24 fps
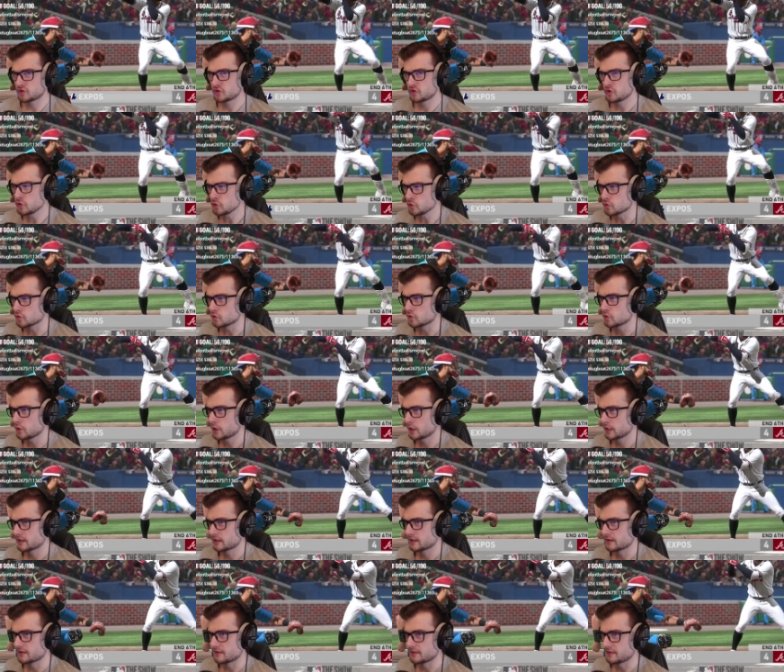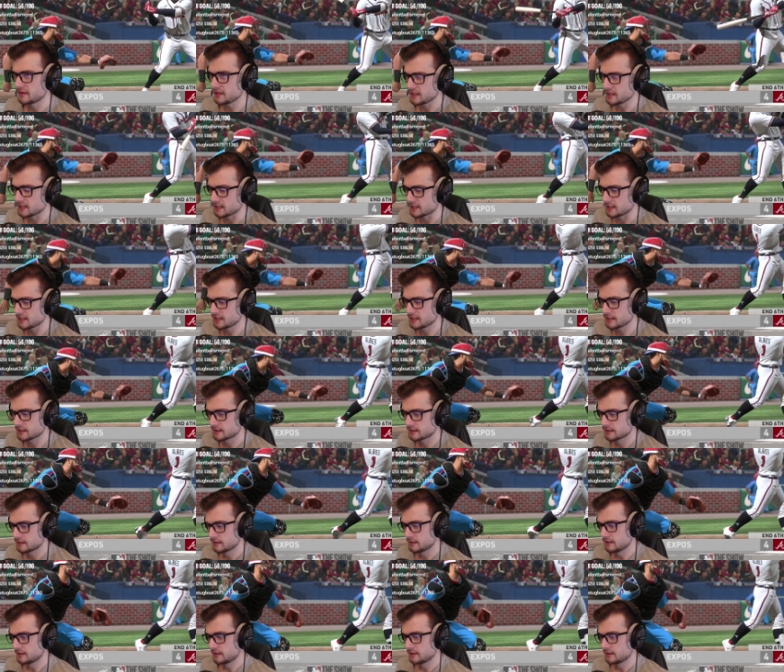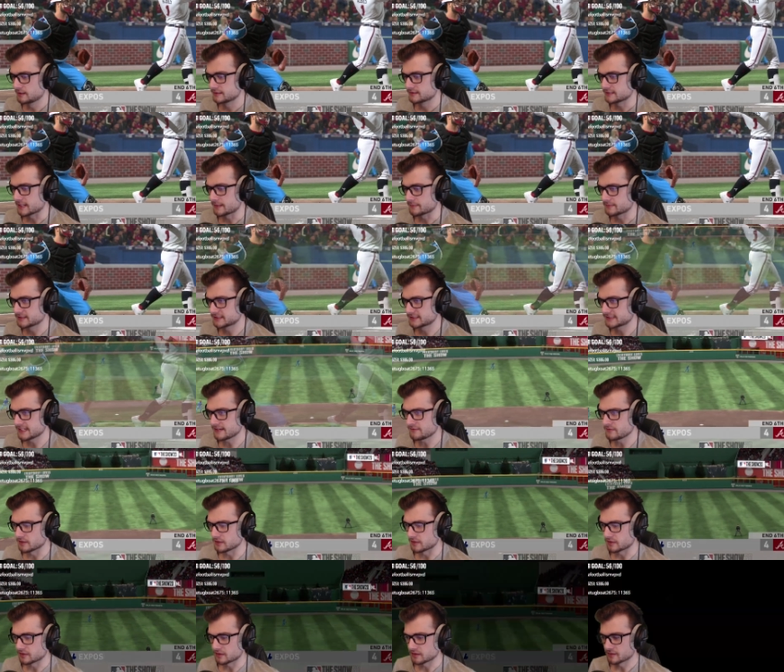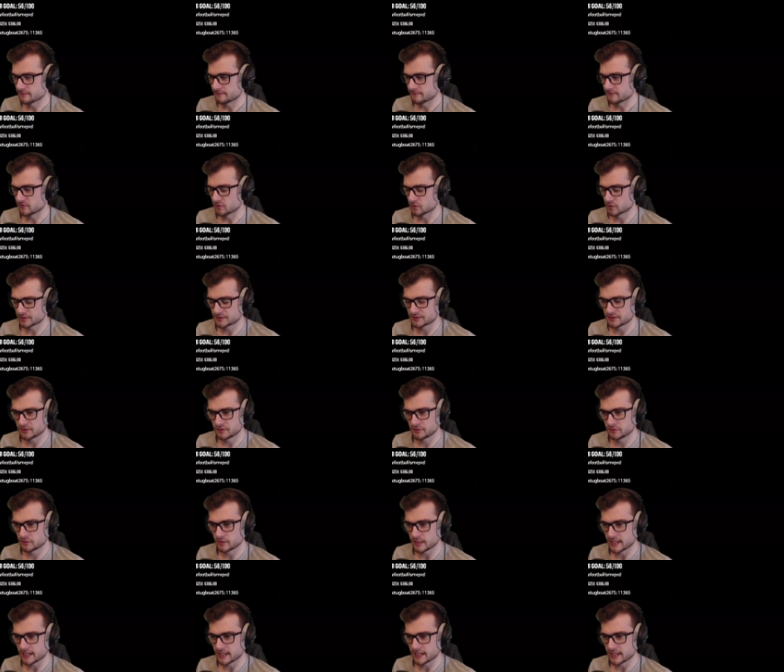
to the top of the seventh. 4-2